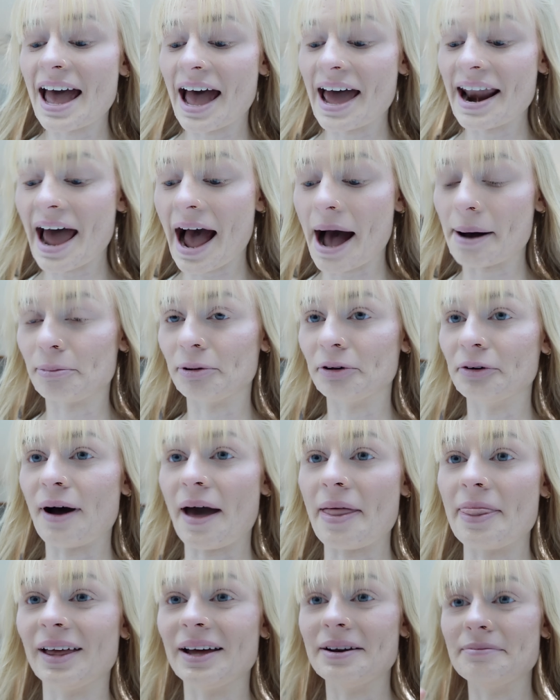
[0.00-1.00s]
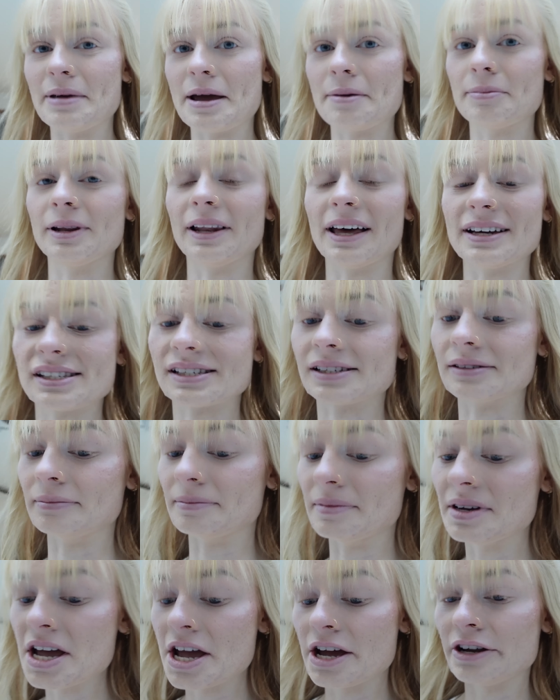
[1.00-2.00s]
an apple, and then maybe like
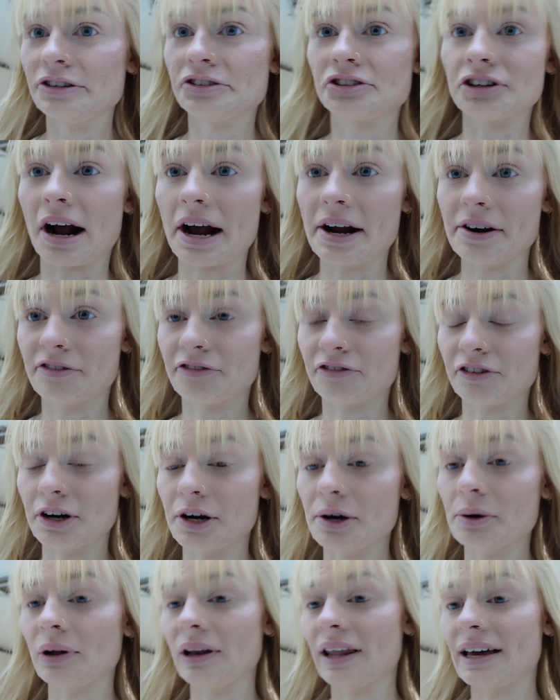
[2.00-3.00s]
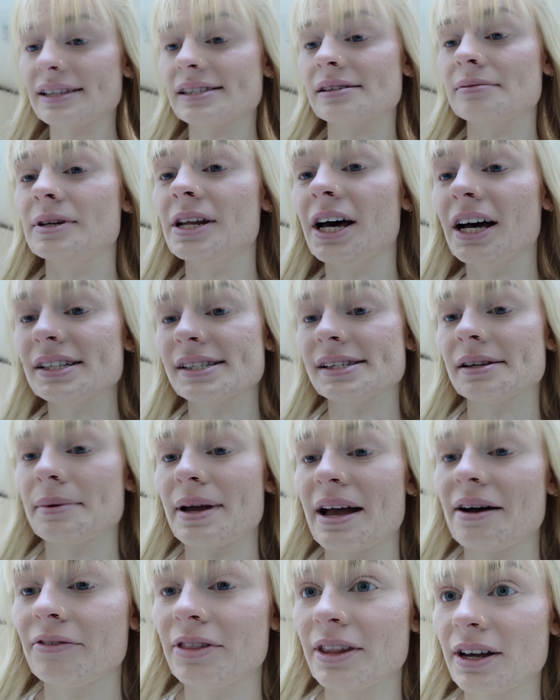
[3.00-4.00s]
some dried fruit or like some nuts that we
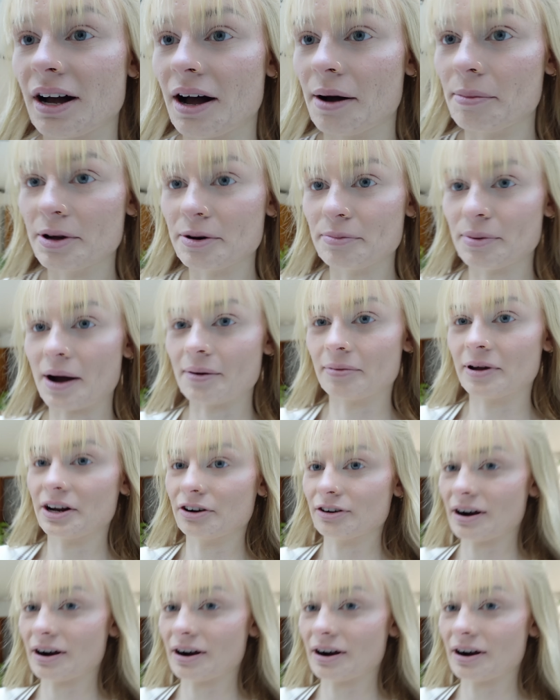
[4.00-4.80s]
have in the cupboard, but I'm gonna